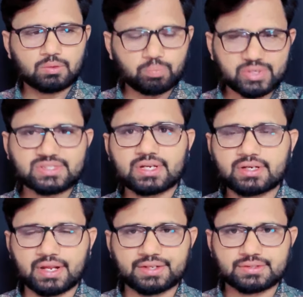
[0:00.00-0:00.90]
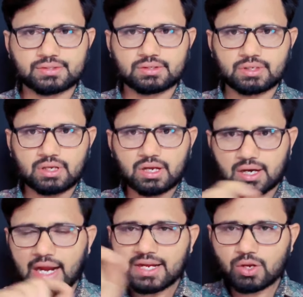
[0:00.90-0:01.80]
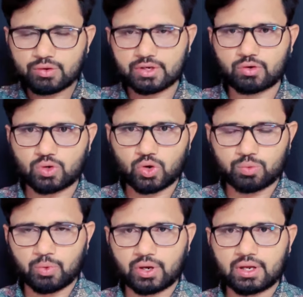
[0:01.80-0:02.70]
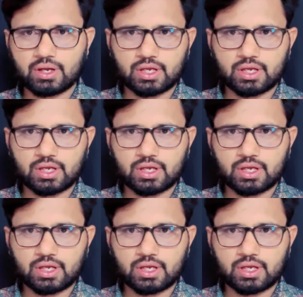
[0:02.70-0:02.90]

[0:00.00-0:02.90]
Present tense. Write down in your notebook.